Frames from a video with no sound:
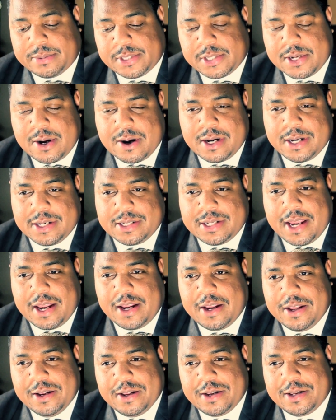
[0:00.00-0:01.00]
started
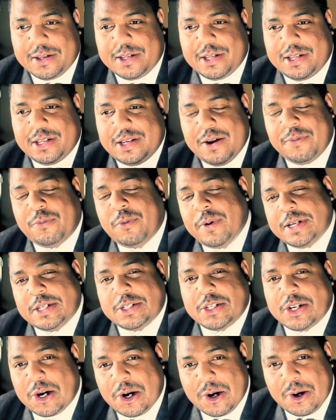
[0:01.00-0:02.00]
taking a different
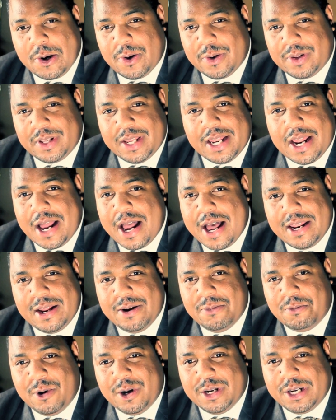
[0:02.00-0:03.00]
turn that I
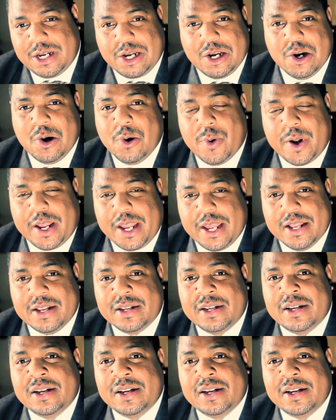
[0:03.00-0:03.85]
didn't want to go in,